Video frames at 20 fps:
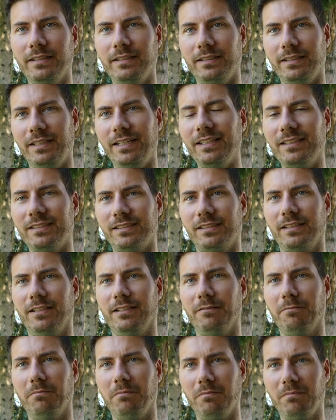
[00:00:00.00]
He is
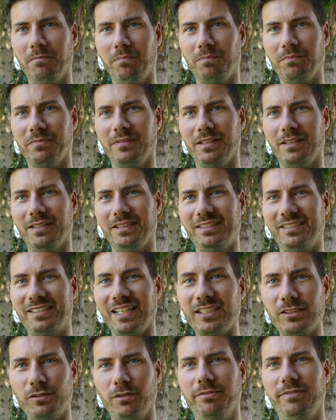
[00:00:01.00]
a
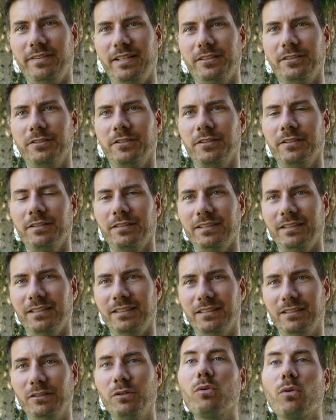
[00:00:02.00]
sex offender,
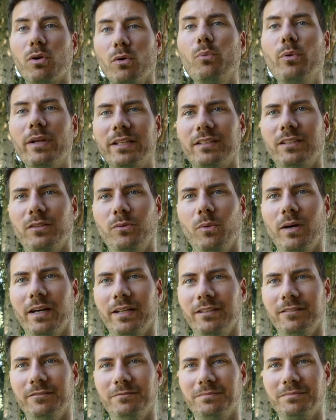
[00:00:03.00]
convicted
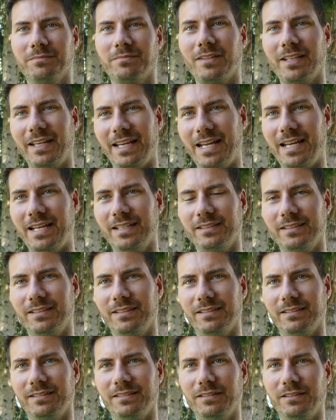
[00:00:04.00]
one, and
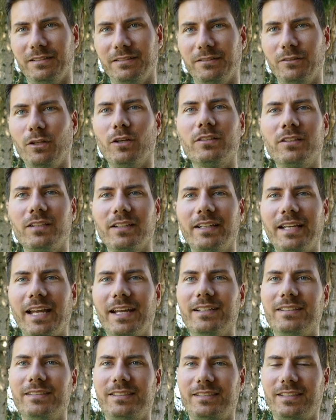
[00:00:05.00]
not
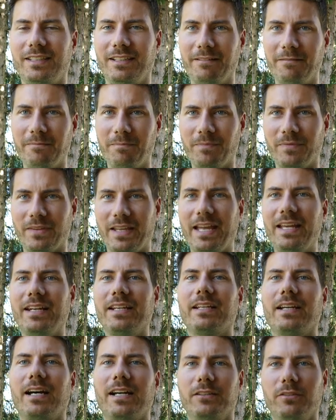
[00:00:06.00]
against any
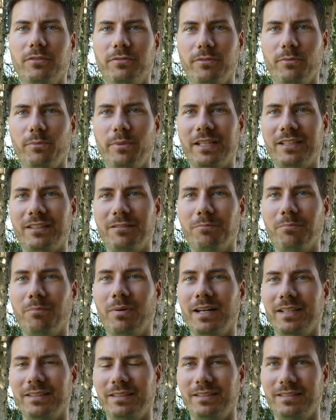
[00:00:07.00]
kind of a victim
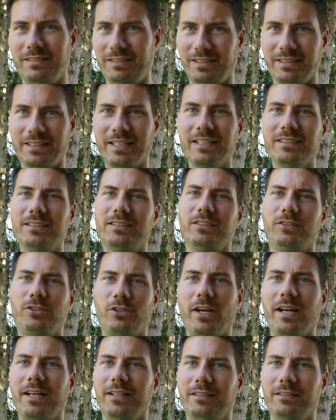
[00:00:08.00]
but against a
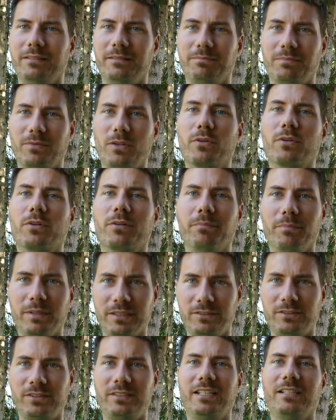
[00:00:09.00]
child, or
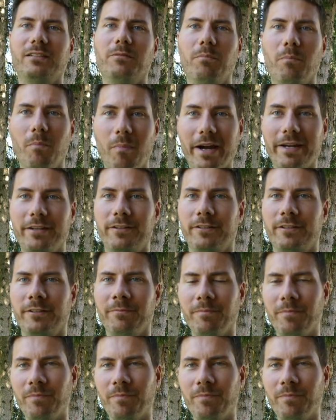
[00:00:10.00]
better said, minor.